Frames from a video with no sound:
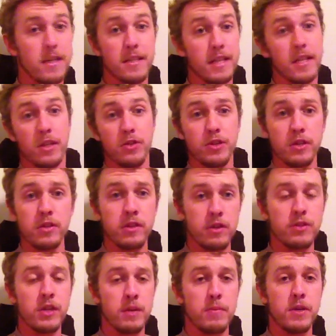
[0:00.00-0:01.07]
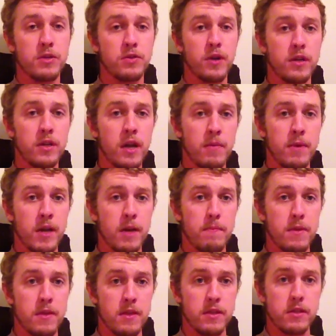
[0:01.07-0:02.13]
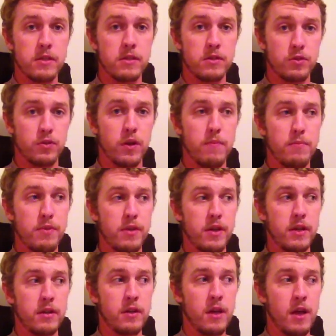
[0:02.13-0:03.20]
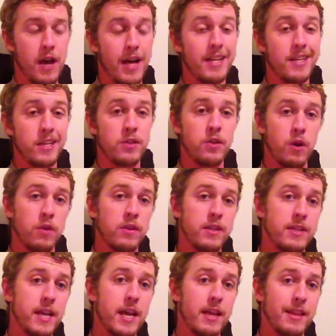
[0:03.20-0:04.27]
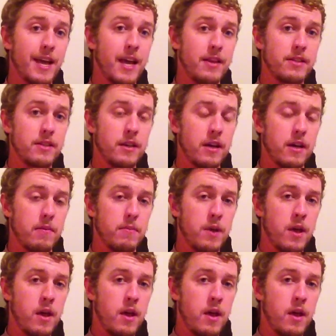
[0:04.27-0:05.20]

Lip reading: like there's going to be a stretch coming up in this trip that I did during the day last time